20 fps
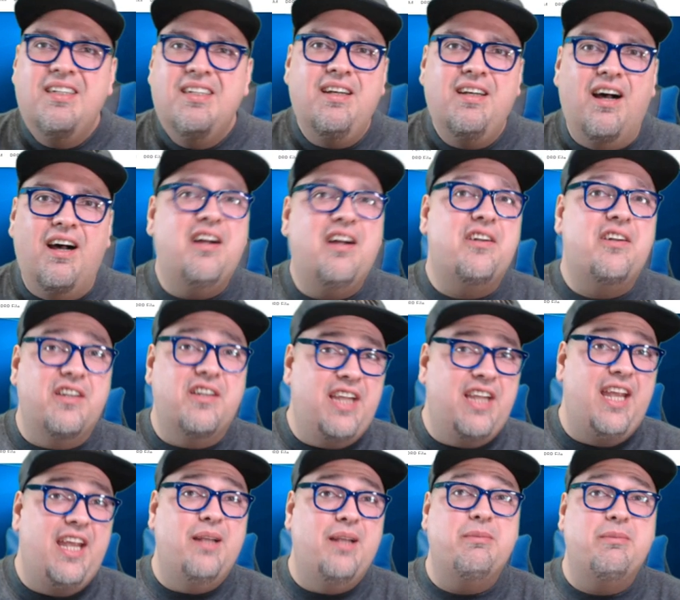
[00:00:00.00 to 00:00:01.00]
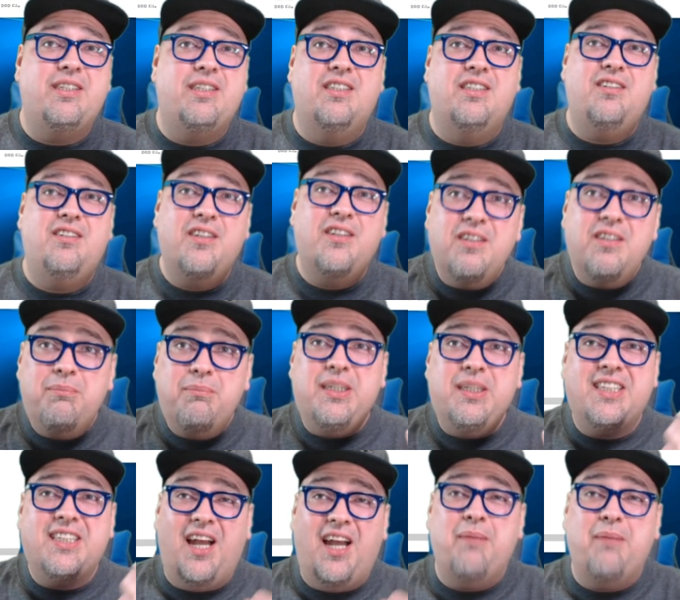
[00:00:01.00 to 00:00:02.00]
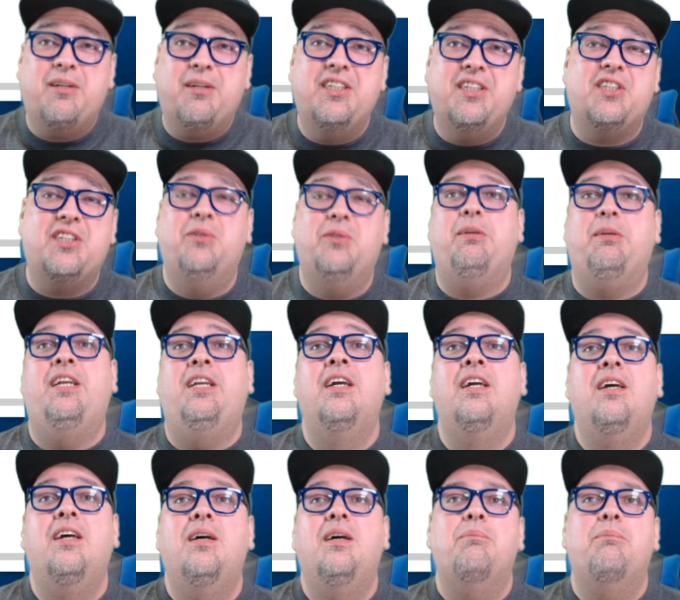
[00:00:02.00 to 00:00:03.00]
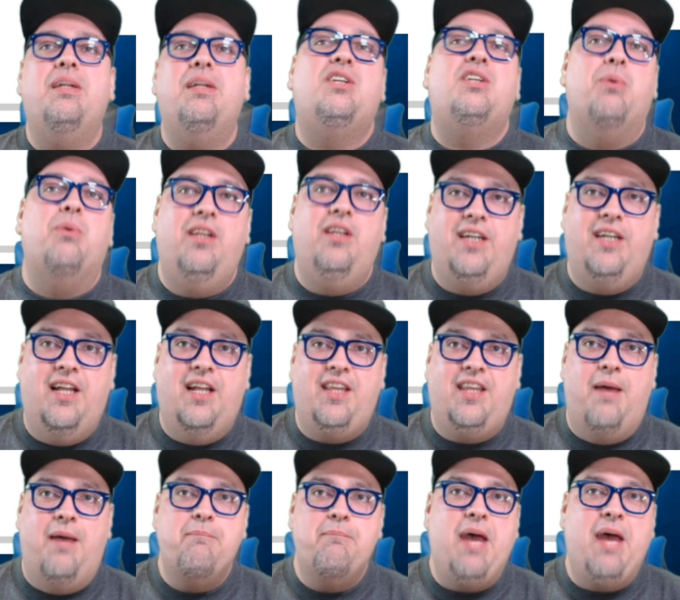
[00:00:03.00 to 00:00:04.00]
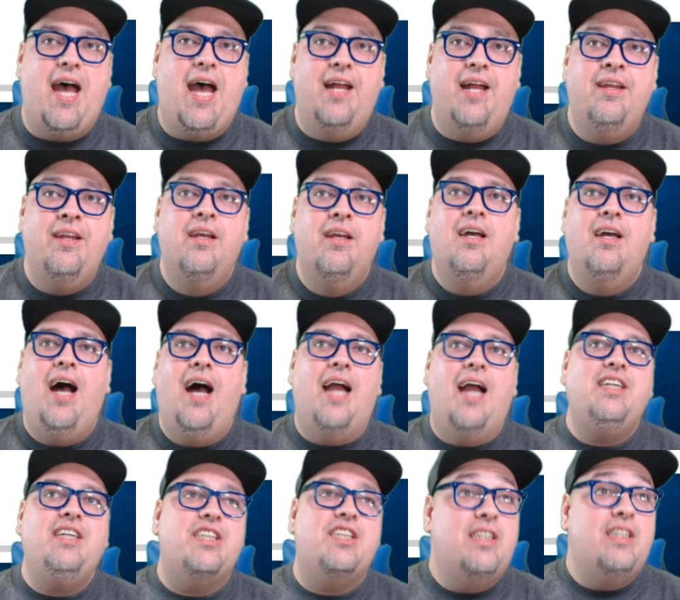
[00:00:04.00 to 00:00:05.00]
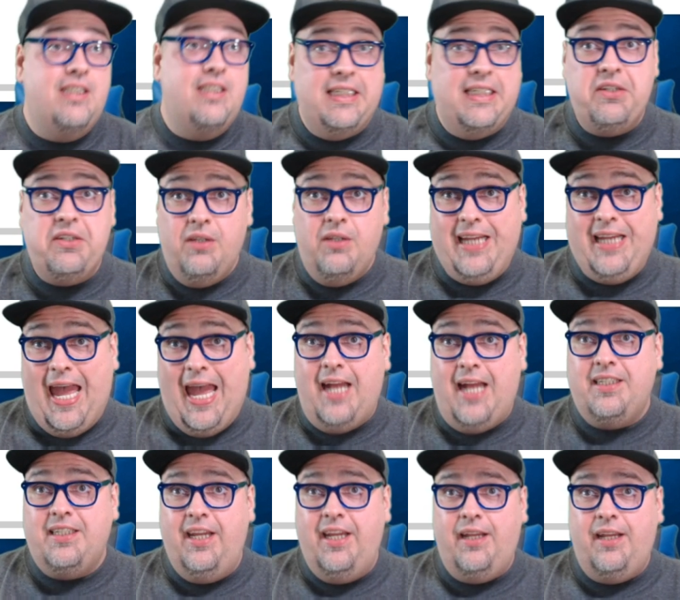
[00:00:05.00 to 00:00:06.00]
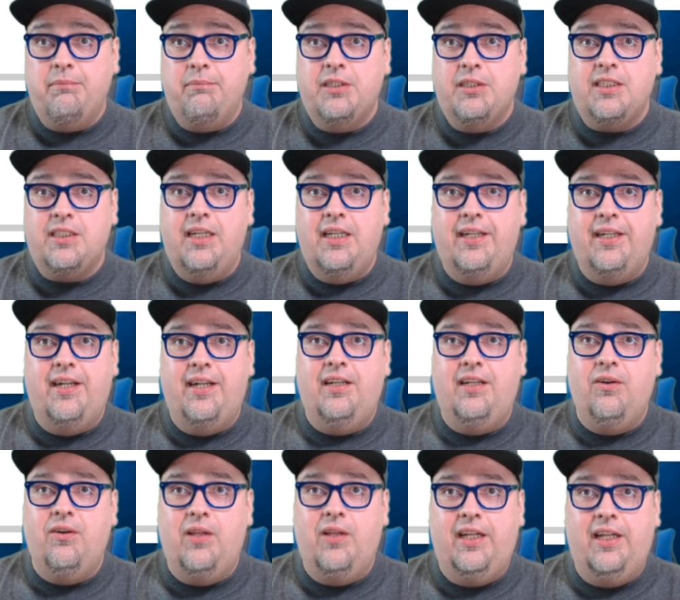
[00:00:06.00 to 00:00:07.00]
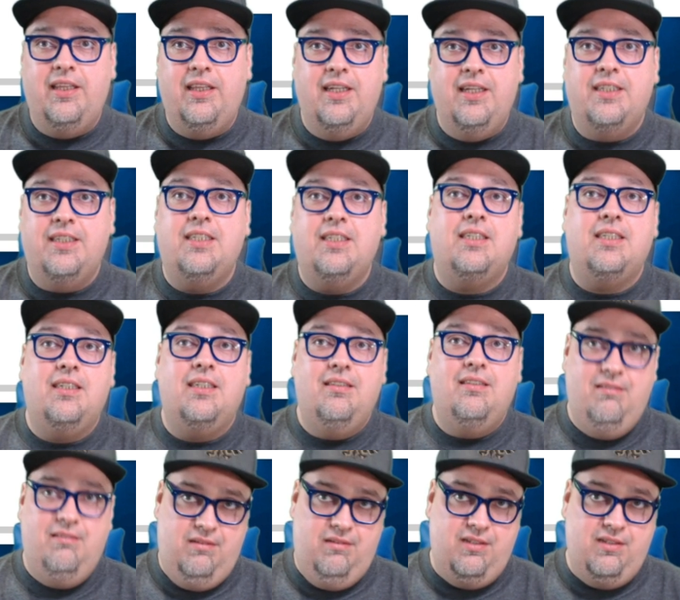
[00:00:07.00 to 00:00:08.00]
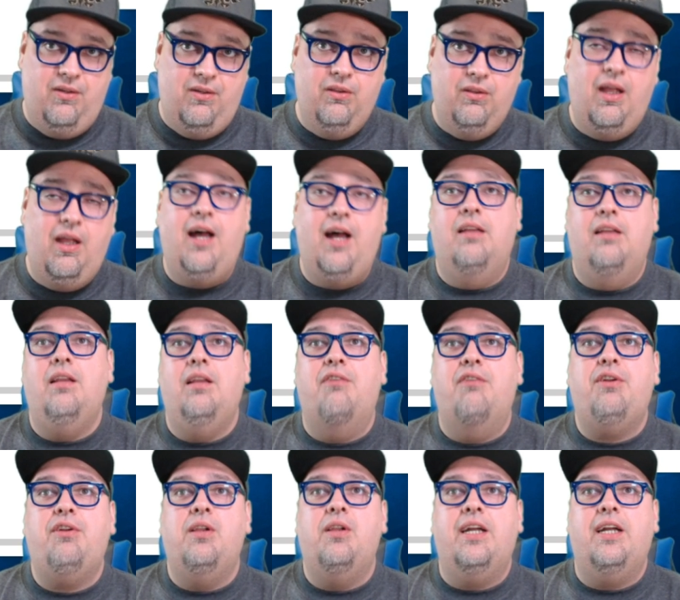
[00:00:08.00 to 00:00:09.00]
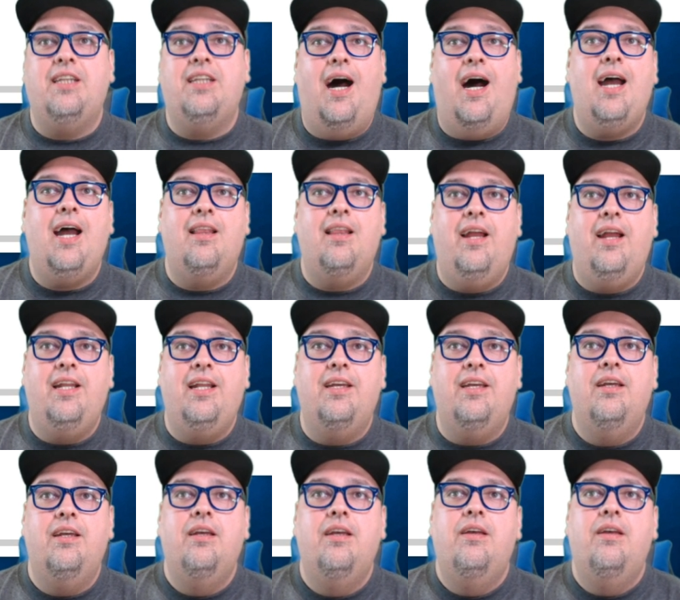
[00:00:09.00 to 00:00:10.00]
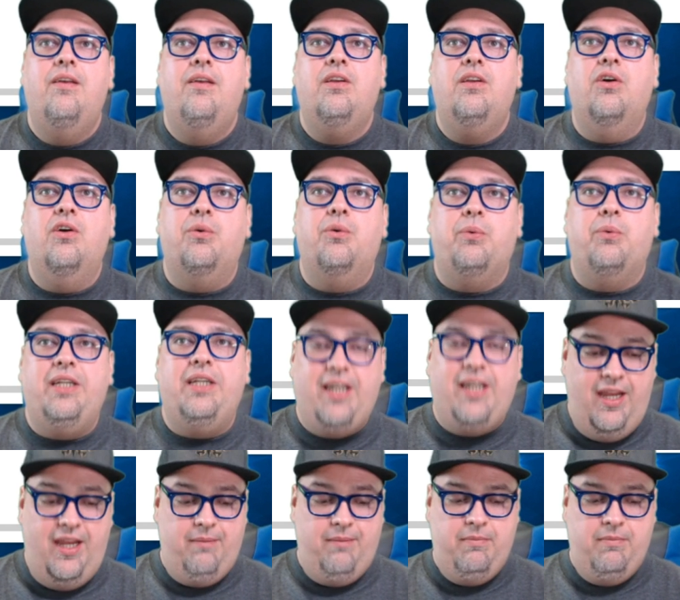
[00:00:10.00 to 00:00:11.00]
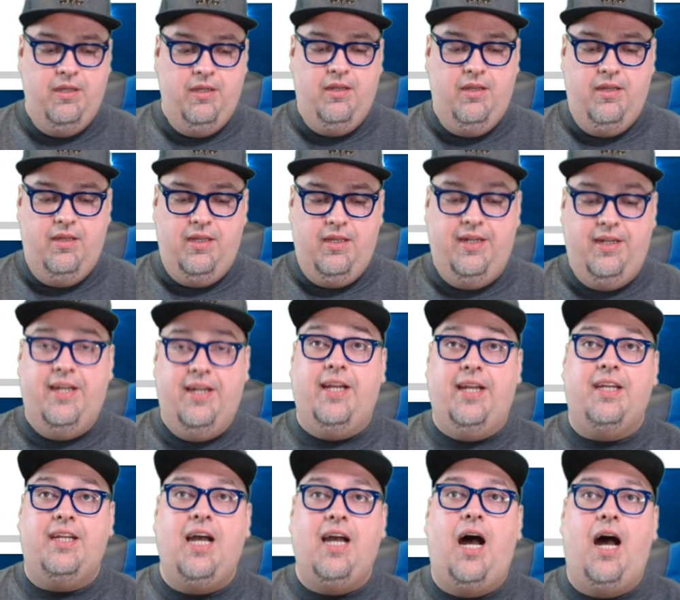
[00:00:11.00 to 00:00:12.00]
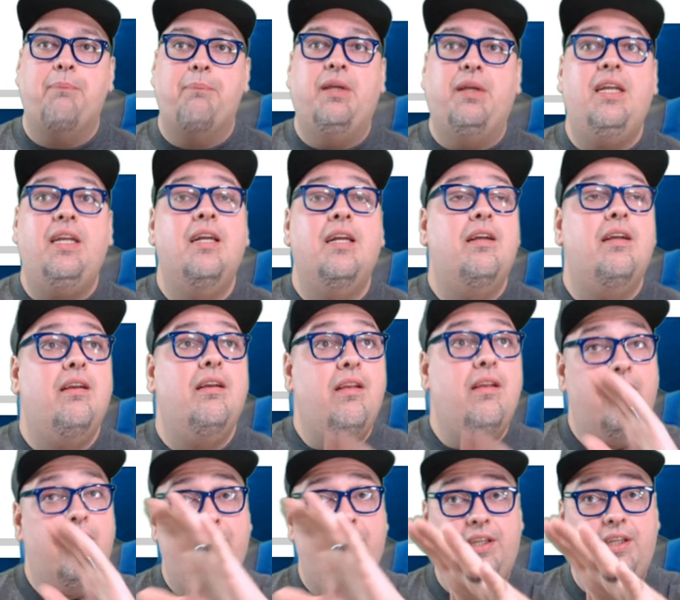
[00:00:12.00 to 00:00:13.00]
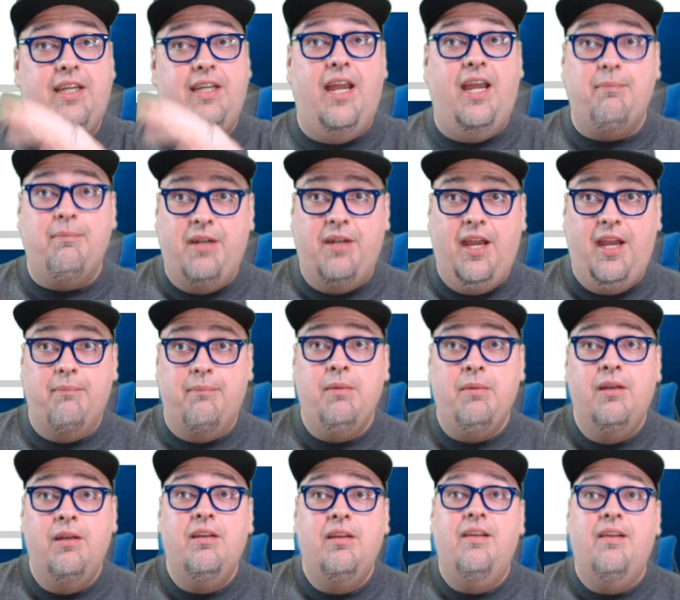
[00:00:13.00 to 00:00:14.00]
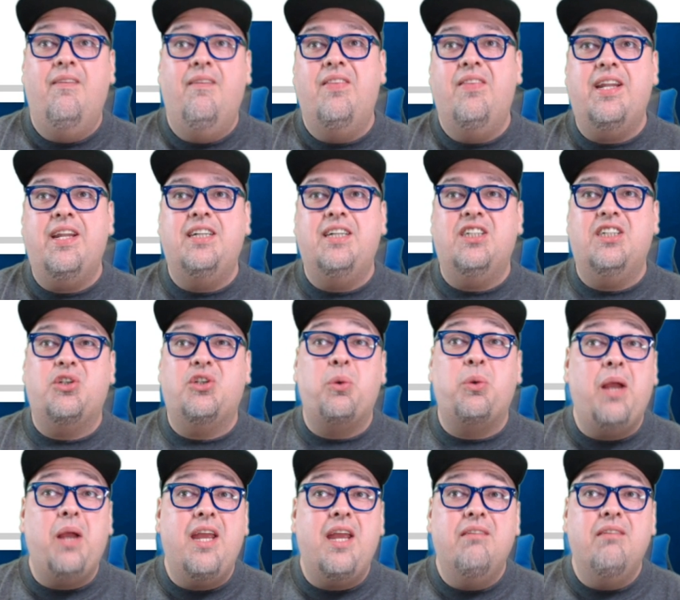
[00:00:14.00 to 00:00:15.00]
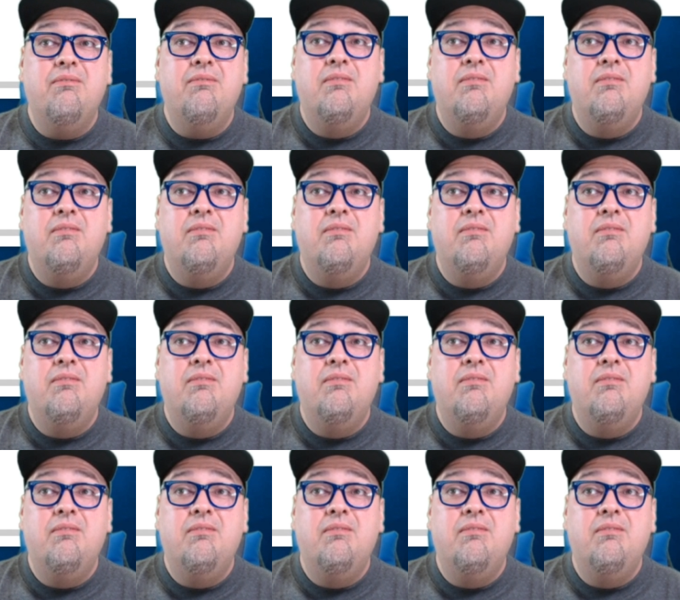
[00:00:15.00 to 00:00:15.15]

100 games, this could be time consuming, but it's really not that bad. I just continually add games and then I go like this, you know, left click to highlight it, go to rename, and then I copy the game name, and then I just create